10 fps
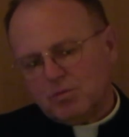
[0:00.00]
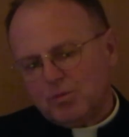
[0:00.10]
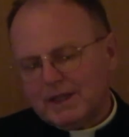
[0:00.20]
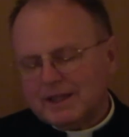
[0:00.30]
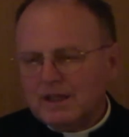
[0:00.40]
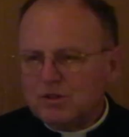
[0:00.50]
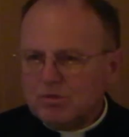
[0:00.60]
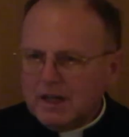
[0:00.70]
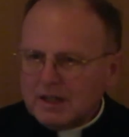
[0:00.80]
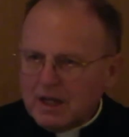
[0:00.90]
But they do
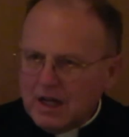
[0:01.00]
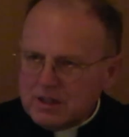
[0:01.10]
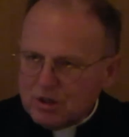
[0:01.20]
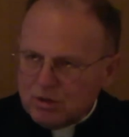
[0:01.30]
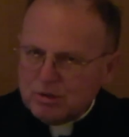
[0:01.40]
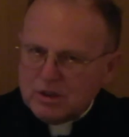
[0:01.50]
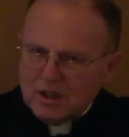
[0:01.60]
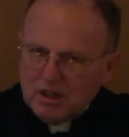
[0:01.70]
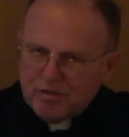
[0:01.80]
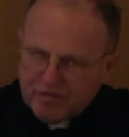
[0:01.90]
not constitute
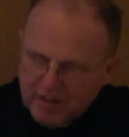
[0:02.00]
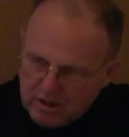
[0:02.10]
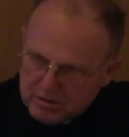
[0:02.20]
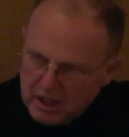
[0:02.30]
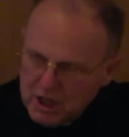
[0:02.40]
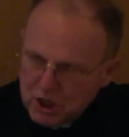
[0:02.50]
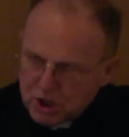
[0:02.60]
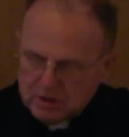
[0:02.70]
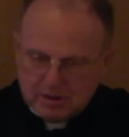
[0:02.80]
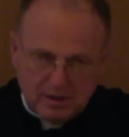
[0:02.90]
the
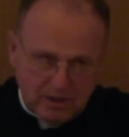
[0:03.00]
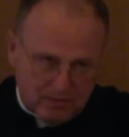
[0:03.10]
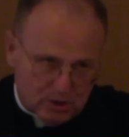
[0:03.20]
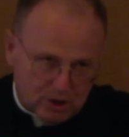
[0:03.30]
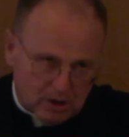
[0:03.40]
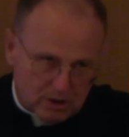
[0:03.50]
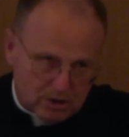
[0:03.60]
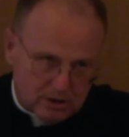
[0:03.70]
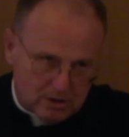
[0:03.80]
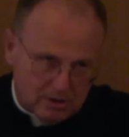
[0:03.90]
foundation of the
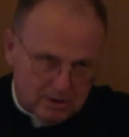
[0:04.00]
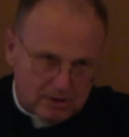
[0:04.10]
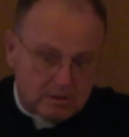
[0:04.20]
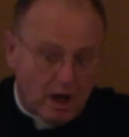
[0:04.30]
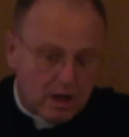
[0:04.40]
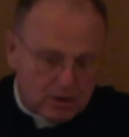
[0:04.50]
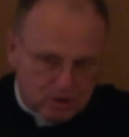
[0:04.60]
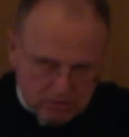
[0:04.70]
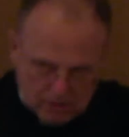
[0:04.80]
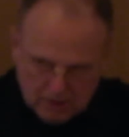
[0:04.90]
Church.
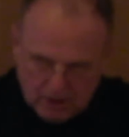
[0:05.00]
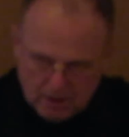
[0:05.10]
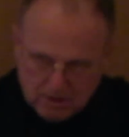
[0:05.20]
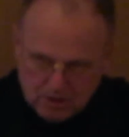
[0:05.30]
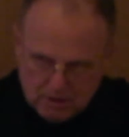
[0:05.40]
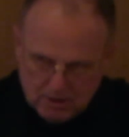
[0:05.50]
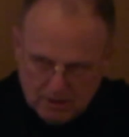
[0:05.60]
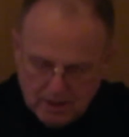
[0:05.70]
Doctrine does.